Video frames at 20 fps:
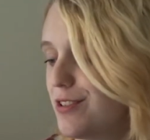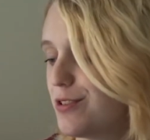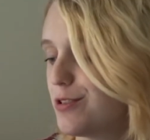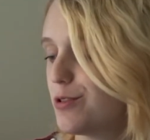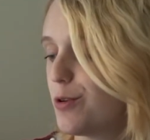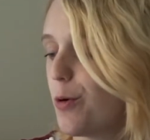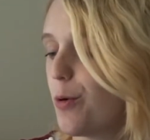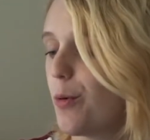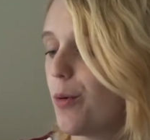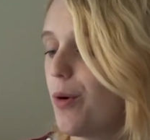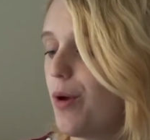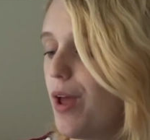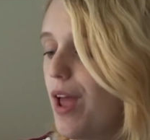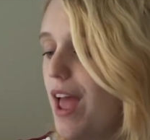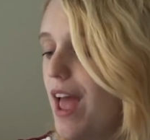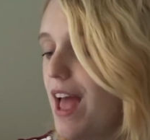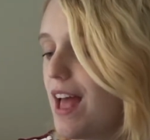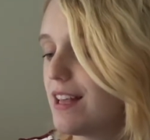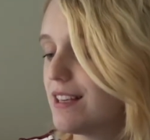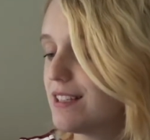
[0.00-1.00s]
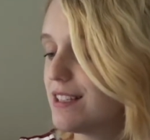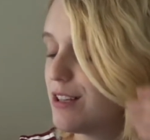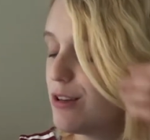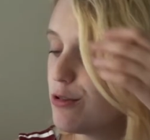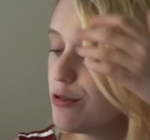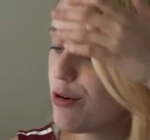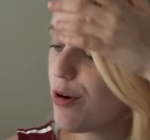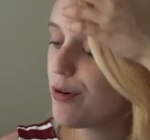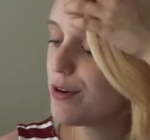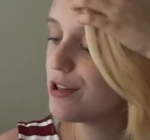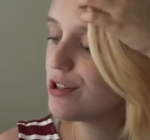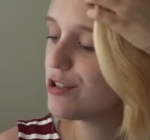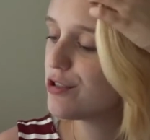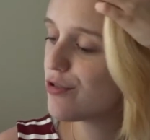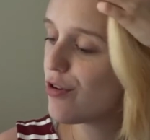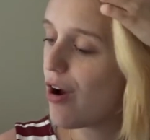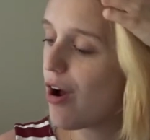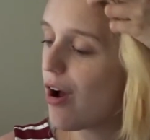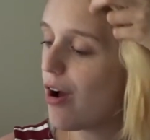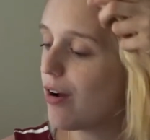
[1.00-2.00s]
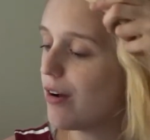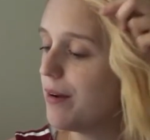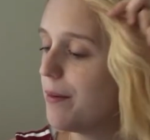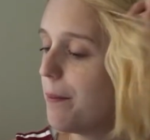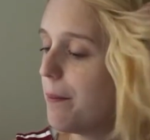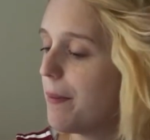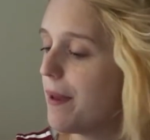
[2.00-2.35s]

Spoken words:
So still growing strong.